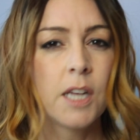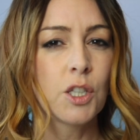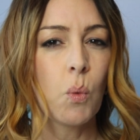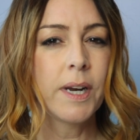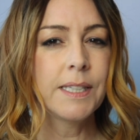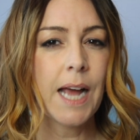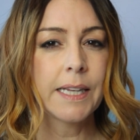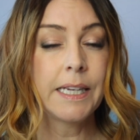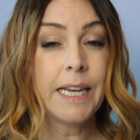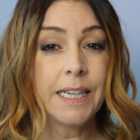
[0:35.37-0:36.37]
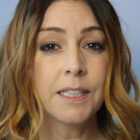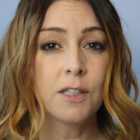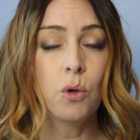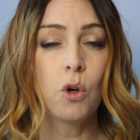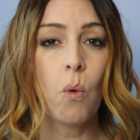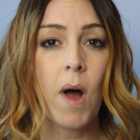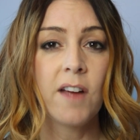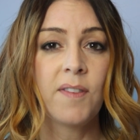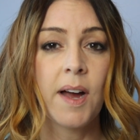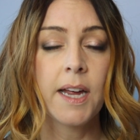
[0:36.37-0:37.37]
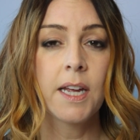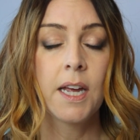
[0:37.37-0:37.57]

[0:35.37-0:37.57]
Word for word: So what exactly is Google Wi-Fi?